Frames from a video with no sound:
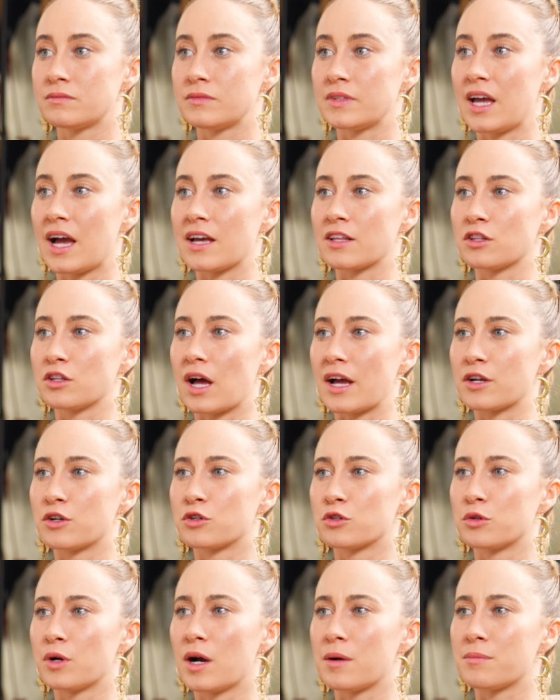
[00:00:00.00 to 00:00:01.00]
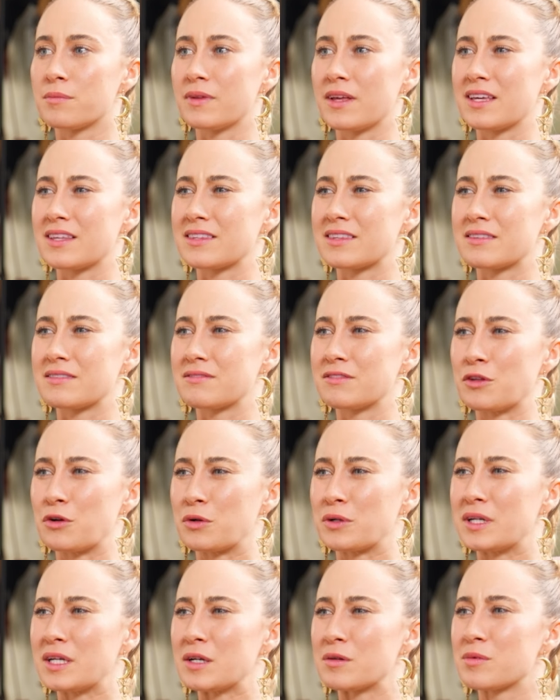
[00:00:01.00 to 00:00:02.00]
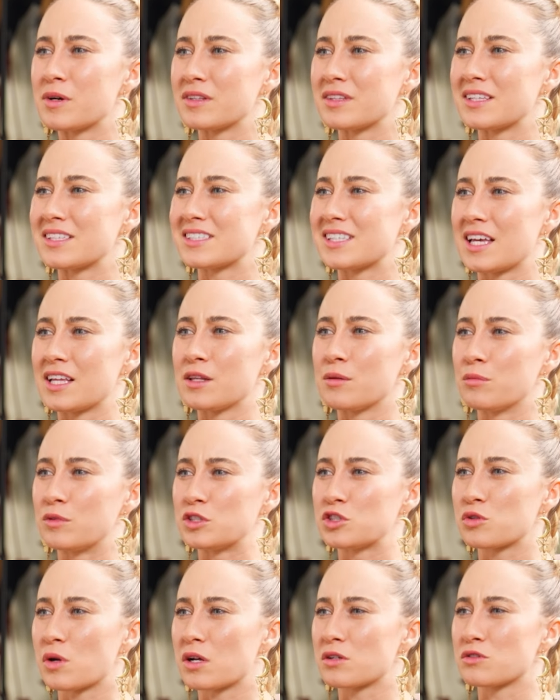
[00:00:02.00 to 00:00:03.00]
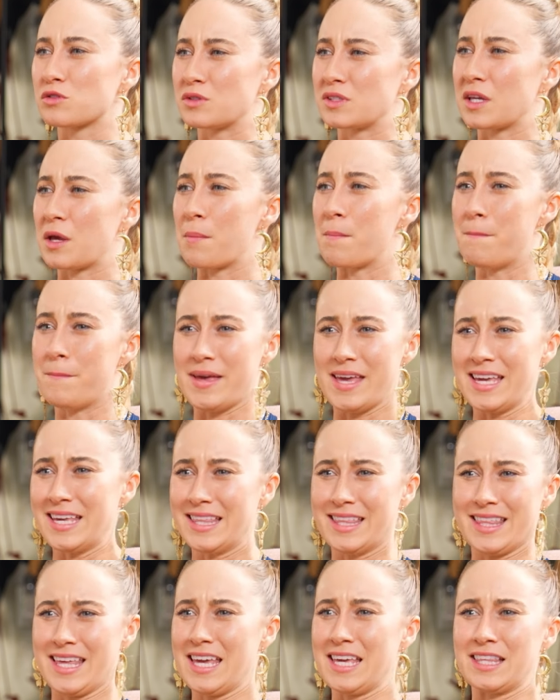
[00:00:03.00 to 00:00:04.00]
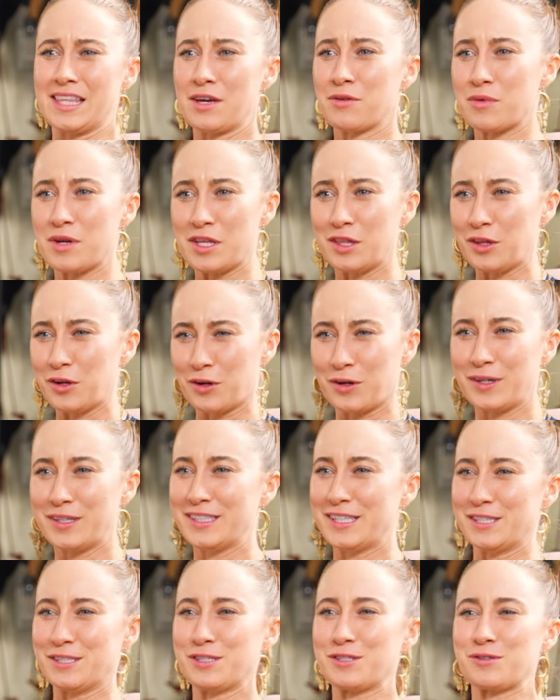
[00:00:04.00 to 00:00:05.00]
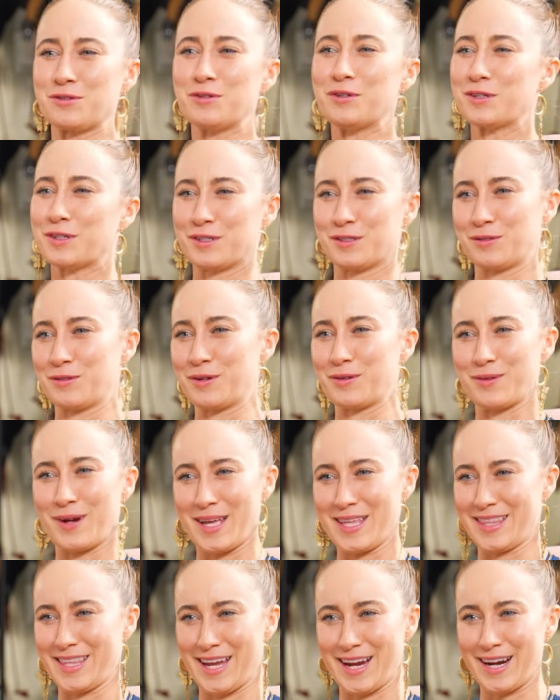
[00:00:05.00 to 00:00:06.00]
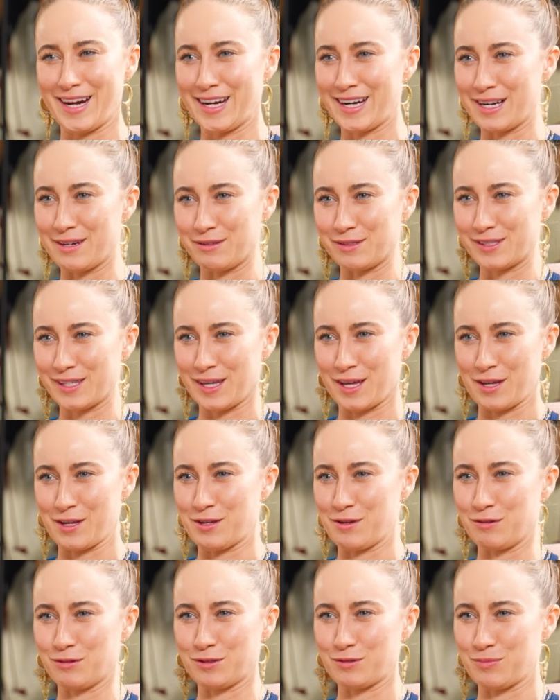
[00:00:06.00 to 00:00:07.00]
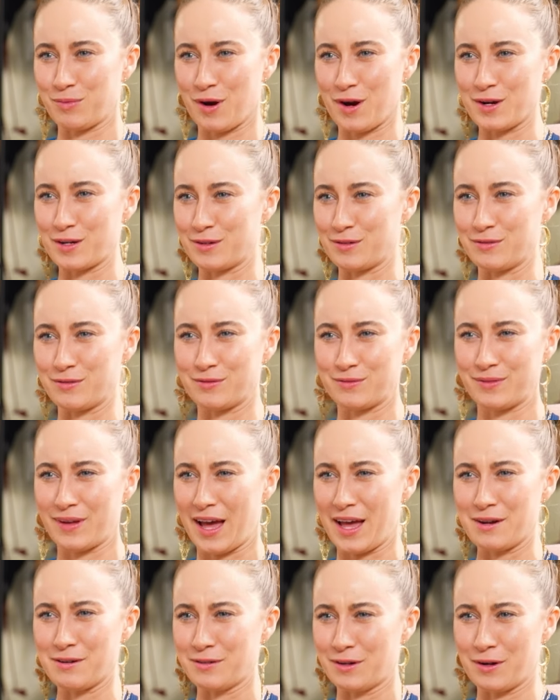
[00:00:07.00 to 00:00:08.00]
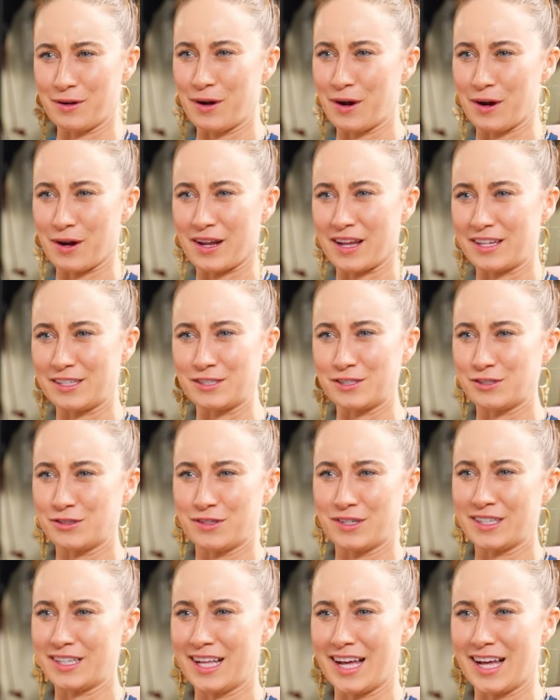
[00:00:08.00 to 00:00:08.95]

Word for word: yeah I, I grew up like learning about the Salem witch trials was like a big thing that we learned in school because we were right there. It was like a huge part of, I don't know, our history